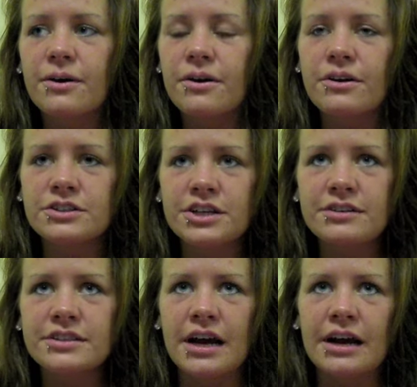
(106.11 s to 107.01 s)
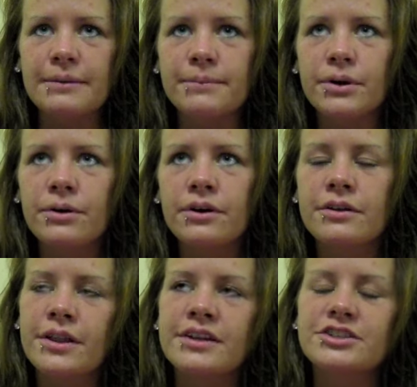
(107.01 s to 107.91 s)
or jail time, or
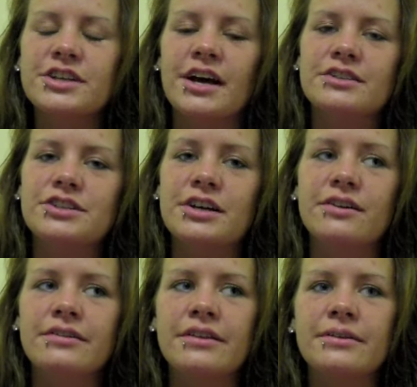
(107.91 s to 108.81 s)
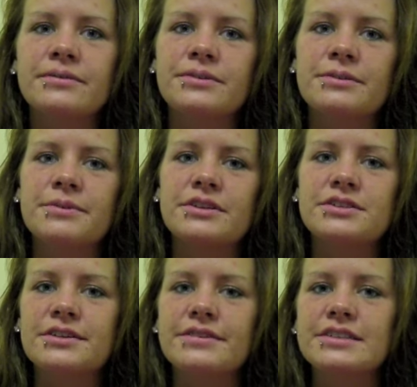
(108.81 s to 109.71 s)
they just got out of jail and then they were doing community
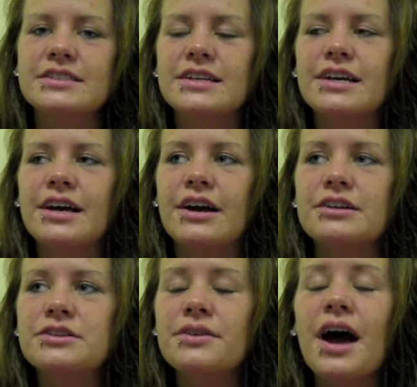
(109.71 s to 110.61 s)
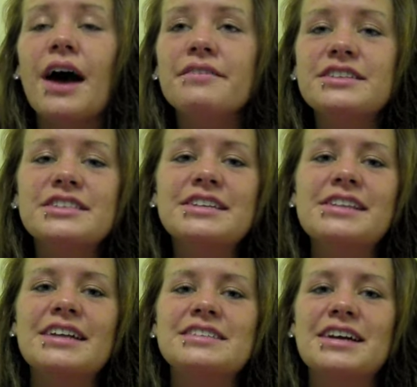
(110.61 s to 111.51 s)
service. So that obviously
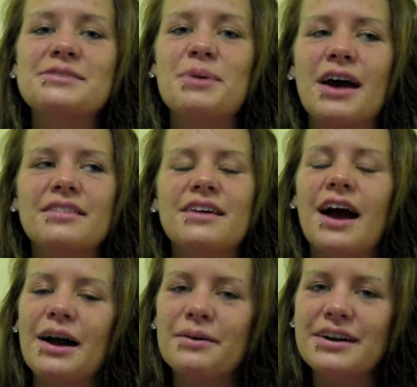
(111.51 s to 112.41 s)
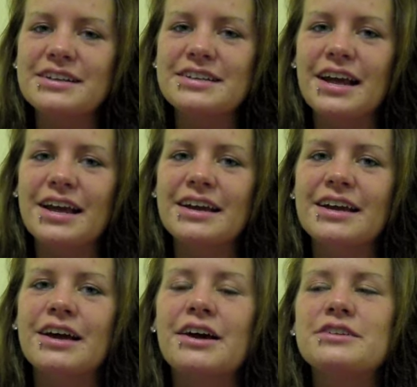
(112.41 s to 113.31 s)
that's not the path that I wanted to take.
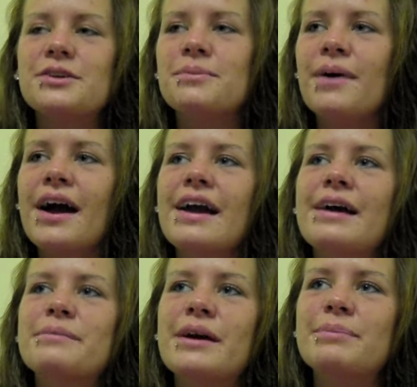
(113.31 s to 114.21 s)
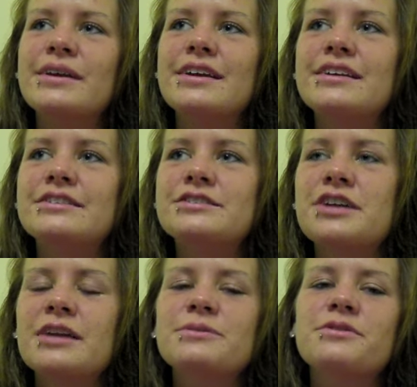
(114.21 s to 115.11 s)
So my MIPs
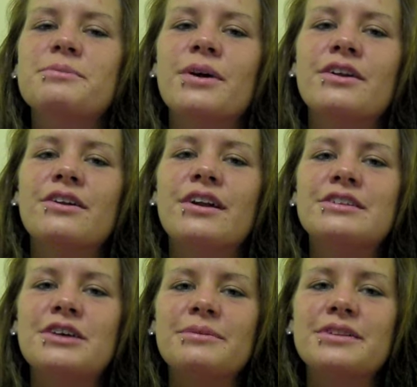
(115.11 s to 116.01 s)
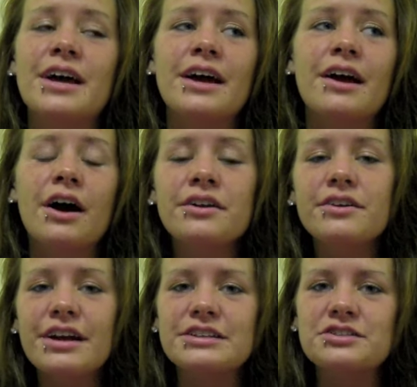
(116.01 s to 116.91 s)
changed me for the better and taught me that
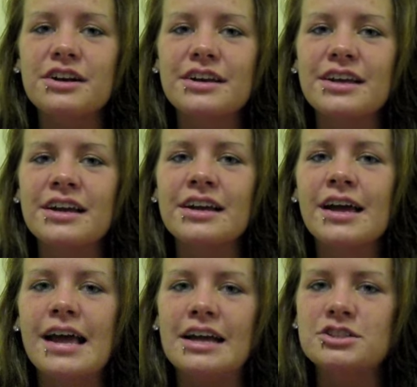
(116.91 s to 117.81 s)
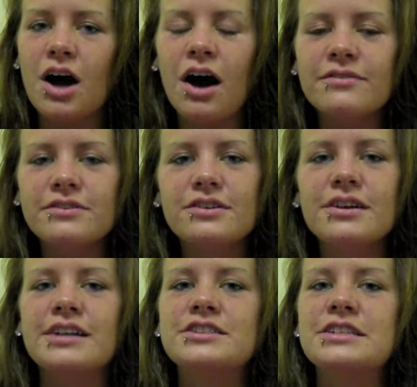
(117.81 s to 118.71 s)
underage drinking is awful
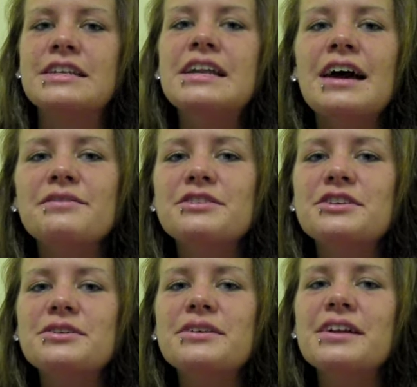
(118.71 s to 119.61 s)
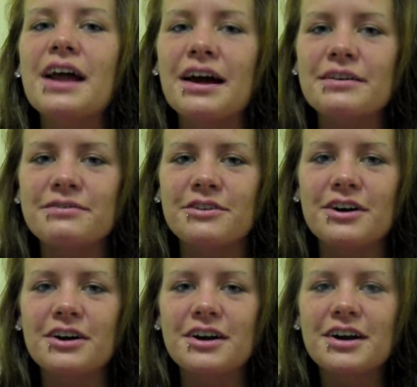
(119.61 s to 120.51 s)
and to never do it
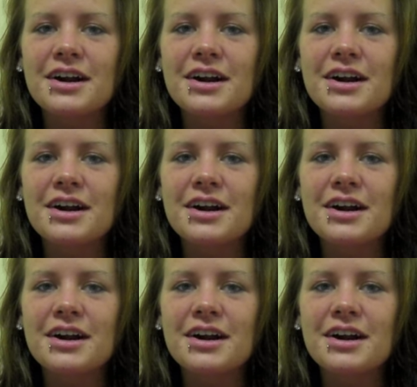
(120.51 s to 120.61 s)
ever.